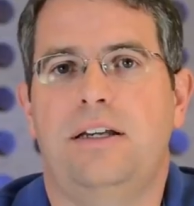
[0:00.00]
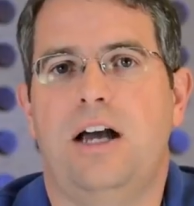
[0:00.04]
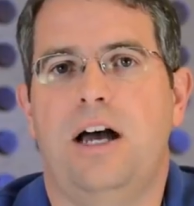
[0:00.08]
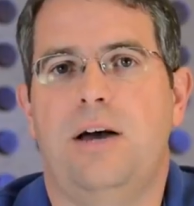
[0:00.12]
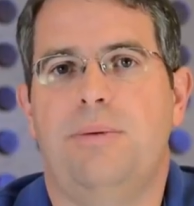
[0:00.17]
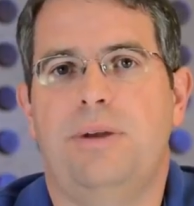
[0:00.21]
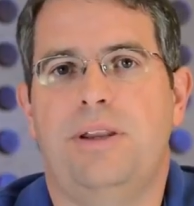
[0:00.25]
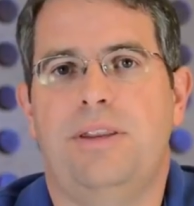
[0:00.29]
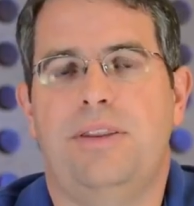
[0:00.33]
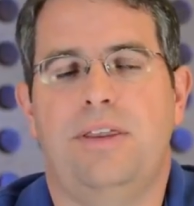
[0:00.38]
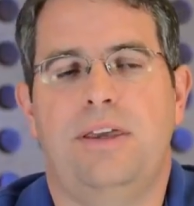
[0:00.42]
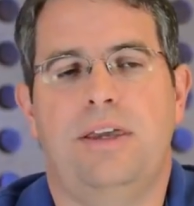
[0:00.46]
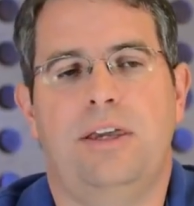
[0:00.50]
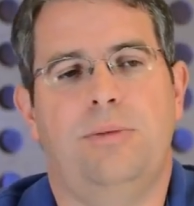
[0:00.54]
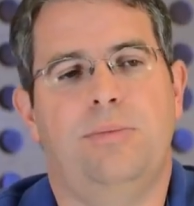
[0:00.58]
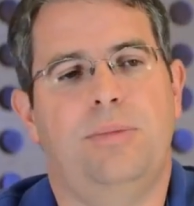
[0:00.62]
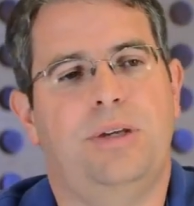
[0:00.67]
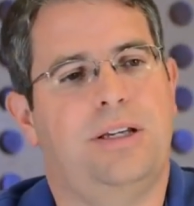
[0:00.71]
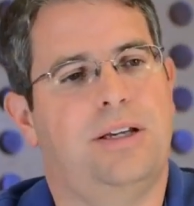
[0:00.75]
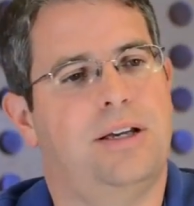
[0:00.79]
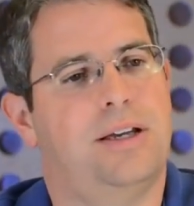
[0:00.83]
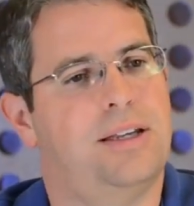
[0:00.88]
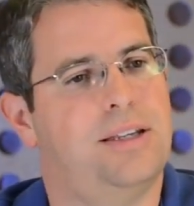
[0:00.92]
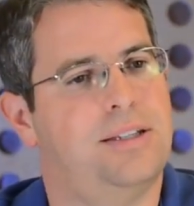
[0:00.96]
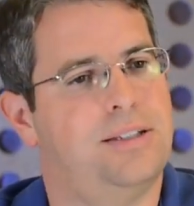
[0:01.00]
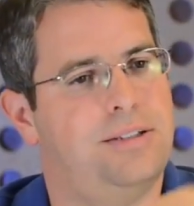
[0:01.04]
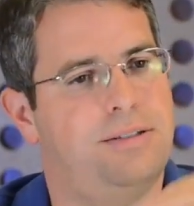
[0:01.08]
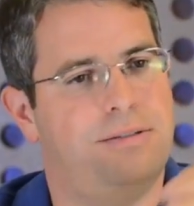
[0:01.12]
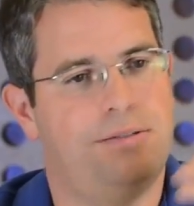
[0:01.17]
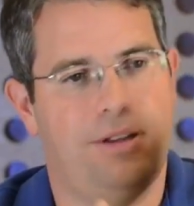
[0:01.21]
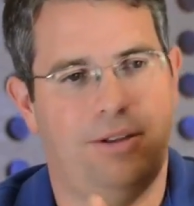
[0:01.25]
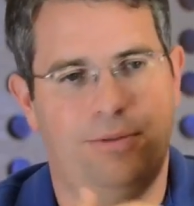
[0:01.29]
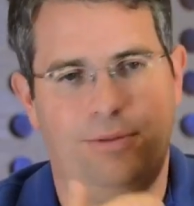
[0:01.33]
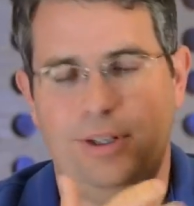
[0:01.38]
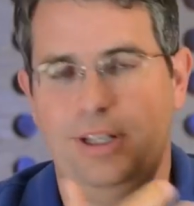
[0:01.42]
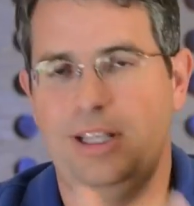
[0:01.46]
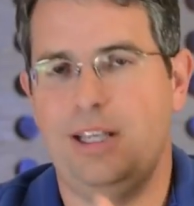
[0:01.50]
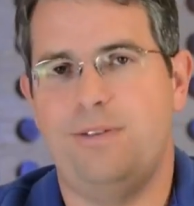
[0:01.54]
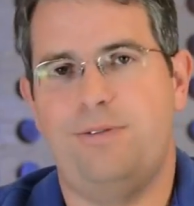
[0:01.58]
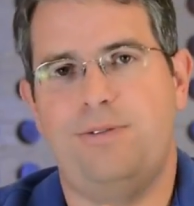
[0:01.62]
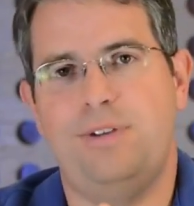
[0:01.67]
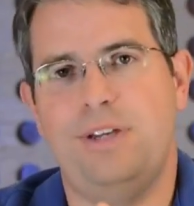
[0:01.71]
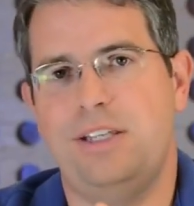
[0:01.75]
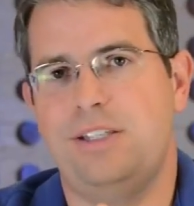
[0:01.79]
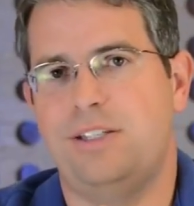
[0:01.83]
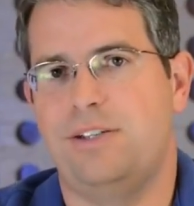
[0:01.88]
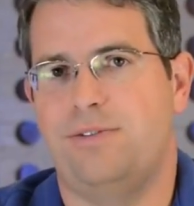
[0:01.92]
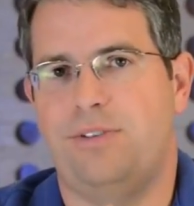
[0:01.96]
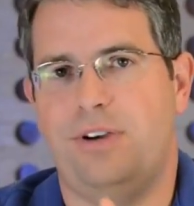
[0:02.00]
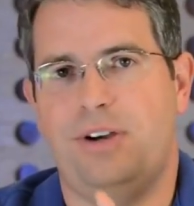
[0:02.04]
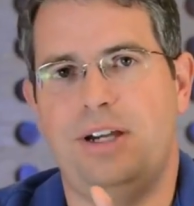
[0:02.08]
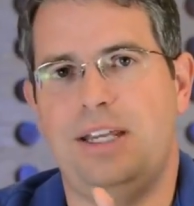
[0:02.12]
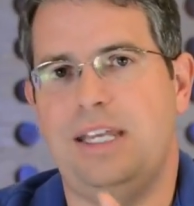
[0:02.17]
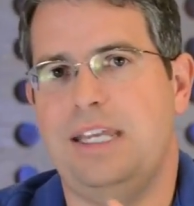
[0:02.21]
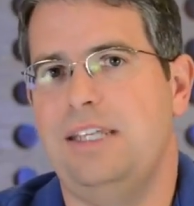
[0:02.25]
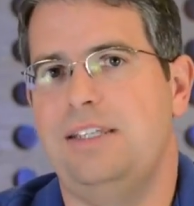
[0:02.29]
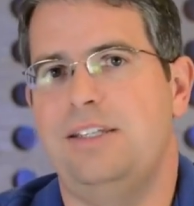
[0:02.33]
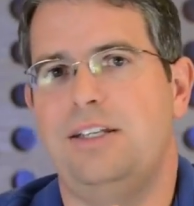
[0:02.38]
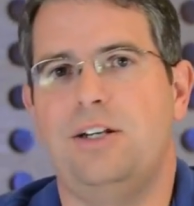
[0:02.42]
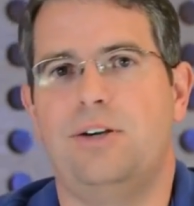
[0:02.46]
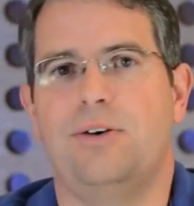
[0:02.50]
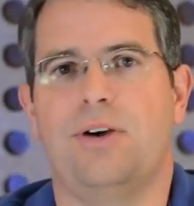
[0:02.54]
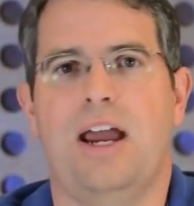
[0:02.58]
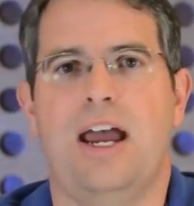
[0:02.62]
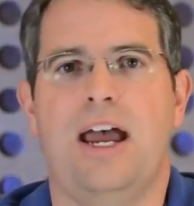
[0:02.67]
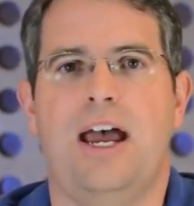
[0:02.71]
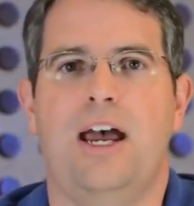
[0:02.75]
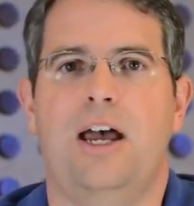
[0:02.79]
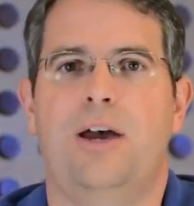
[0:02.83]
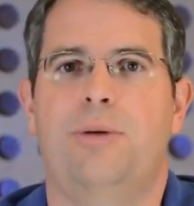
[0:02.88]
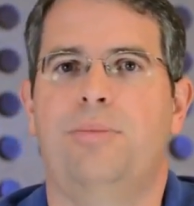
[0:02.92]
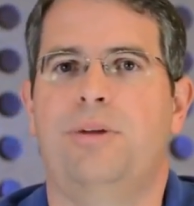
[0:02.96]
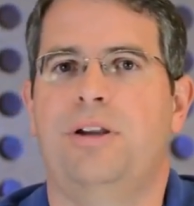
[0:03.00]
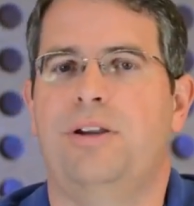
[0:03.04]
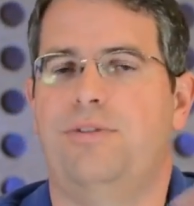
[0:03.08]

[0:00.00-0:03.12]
common thing because affiliate feeds are very easy to grab,